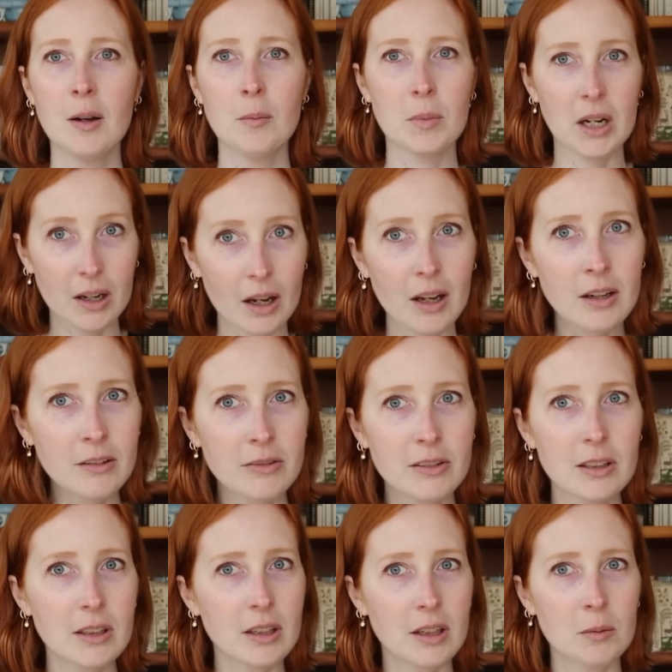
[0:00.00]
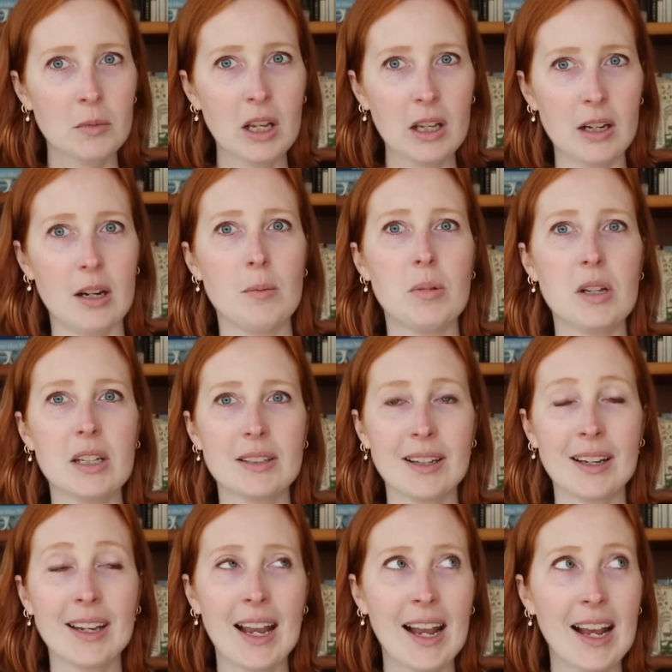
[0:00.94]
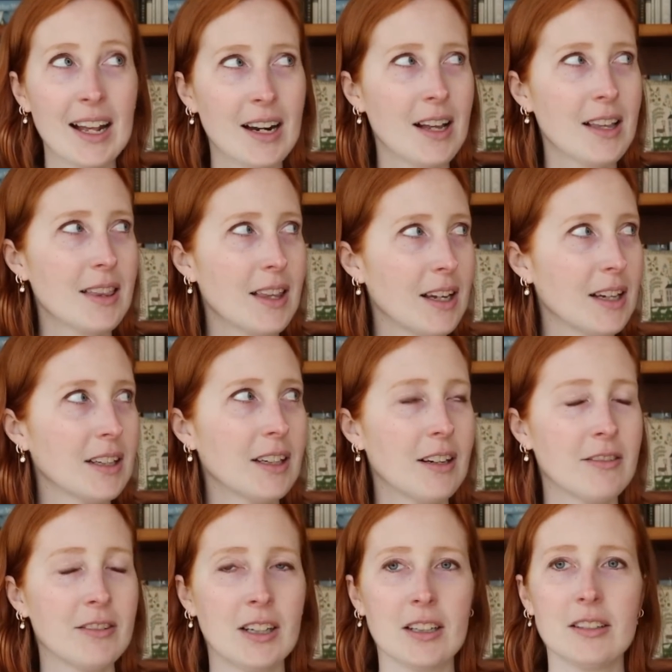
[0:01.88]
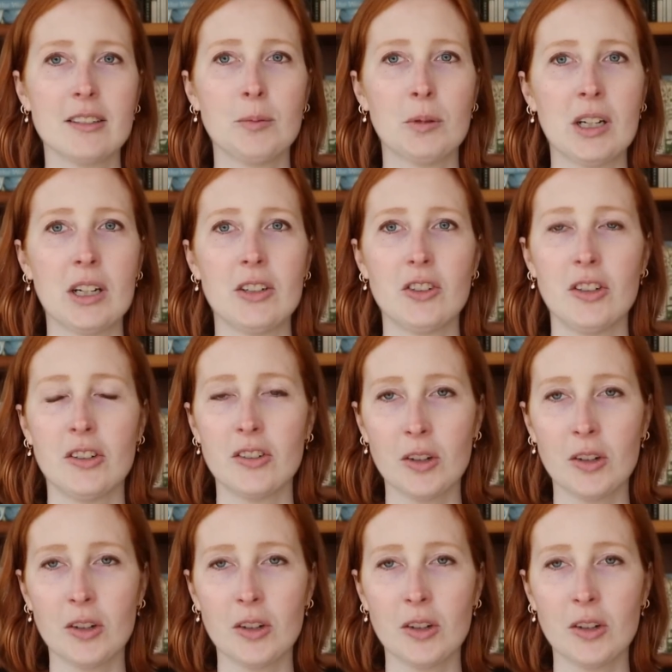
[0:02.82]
but I kind of feel like I'm nutty because I cannot think of an explanation.